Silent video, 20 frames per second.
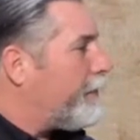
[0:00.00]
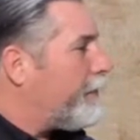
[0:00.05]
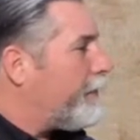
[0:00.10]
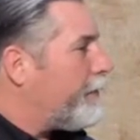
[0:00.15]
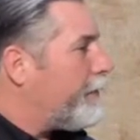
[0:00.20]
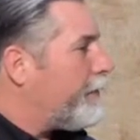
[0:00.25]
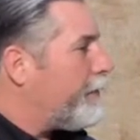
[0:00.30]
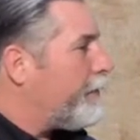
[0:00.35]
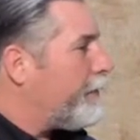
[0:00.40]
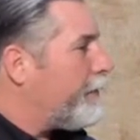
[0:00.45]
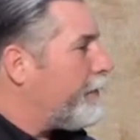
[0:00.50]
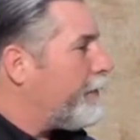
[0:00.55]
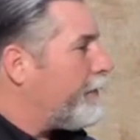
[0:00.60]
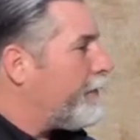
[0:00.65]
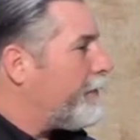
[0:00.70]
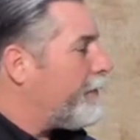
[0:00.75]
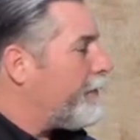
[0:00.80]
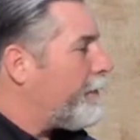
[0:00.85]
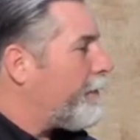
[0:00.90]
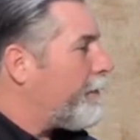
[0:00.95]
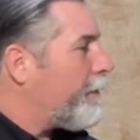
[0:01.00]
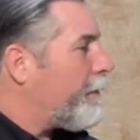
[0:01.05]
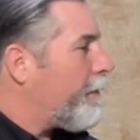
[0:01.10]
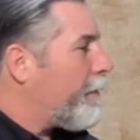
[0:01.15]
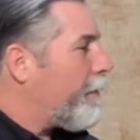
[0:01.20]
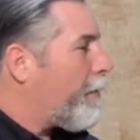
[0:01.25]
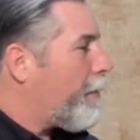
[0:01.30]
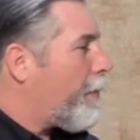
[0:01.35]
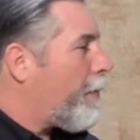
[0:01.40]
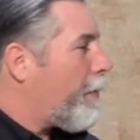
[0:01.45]

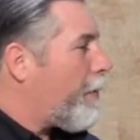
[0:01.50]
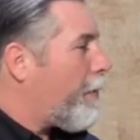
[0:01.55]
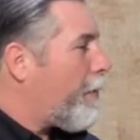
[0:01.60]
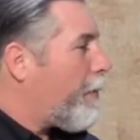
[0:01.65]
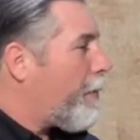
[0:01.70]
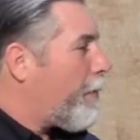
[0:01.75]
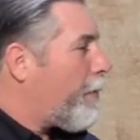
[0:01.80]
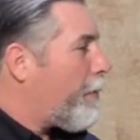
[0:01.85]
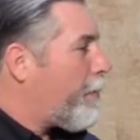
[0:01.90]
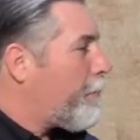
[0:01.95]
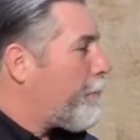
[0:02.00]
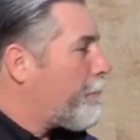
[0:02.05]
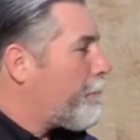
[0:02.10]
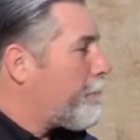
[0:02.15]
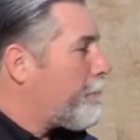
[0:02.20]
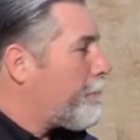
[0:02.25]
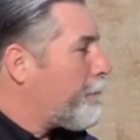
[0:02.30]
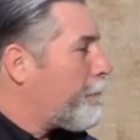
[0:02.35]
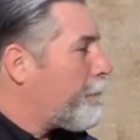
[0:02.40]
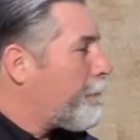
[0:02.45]
(no one is talking)